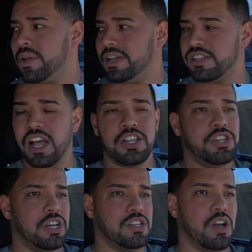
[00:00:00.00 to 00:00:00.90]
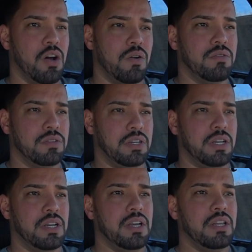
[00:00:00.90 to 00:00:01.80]
is not just
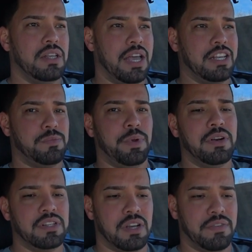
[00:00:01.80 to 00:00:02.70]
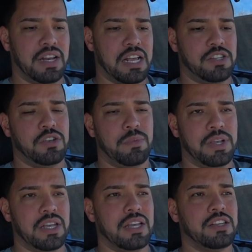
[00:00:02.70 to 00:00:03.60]
only the experience of an SUV.